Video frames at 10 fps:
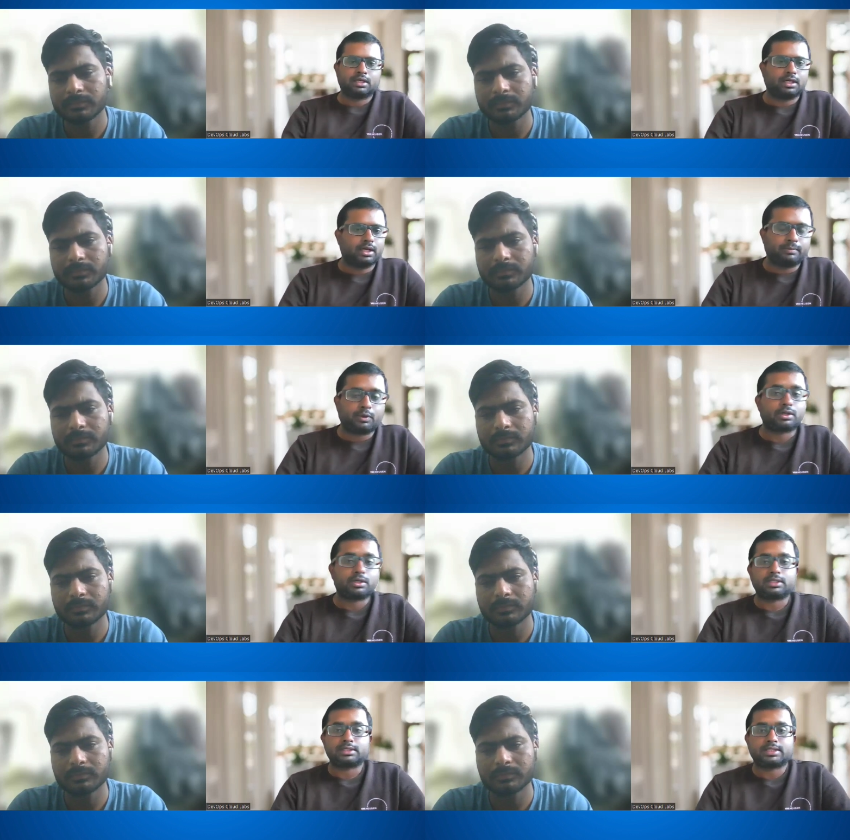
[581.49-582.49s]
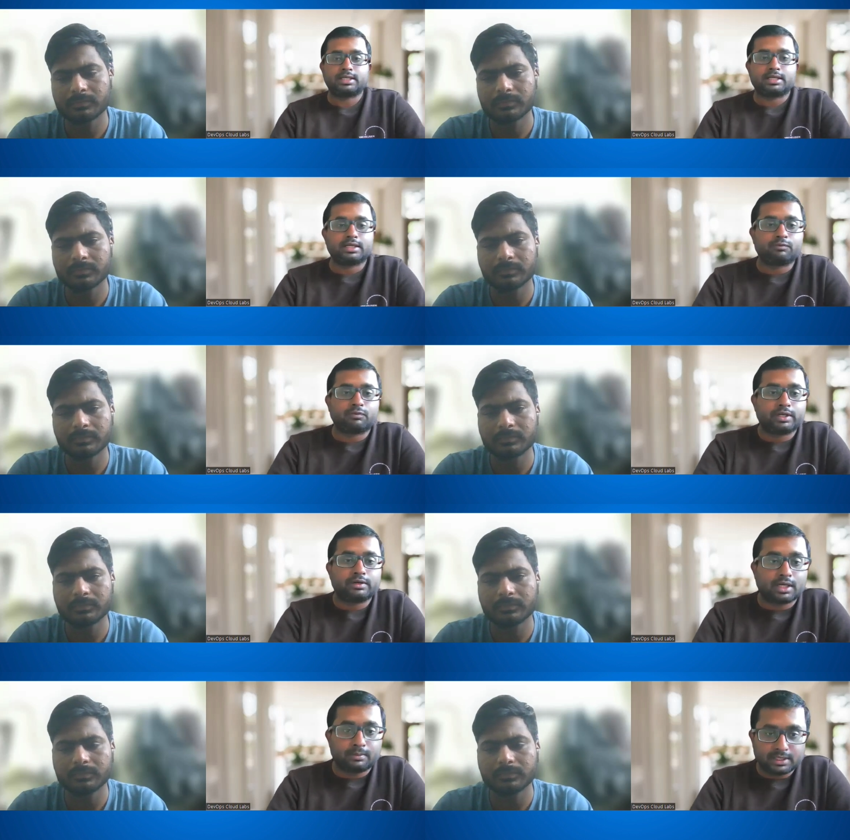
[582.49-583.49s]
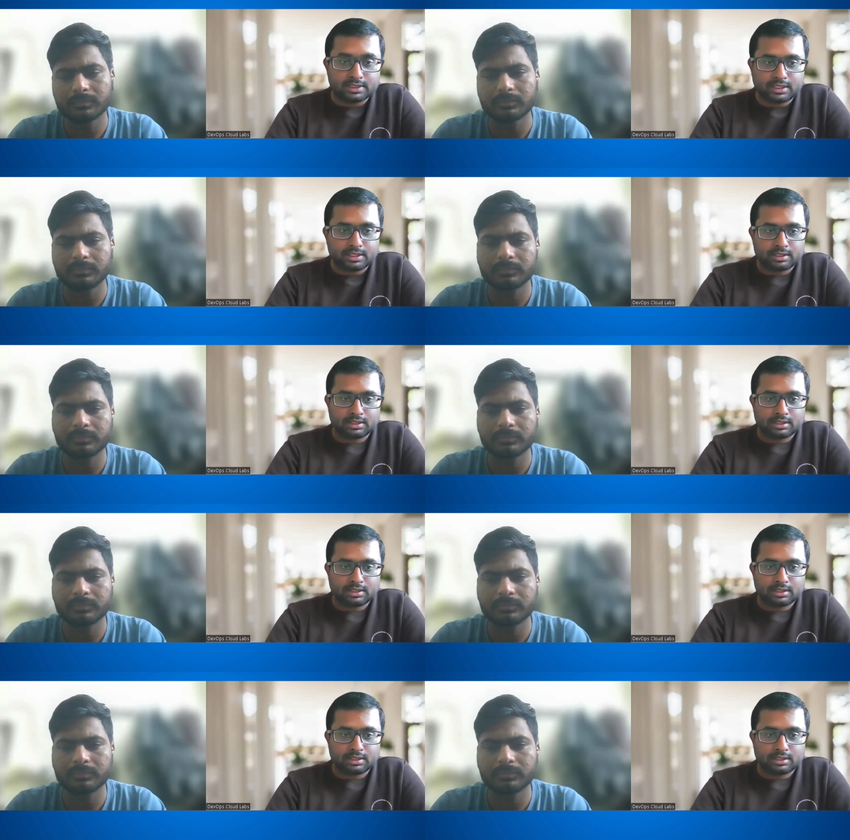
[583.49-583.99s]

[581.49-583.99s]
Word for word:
Speaker 1: I'm not saying that it'll come easy.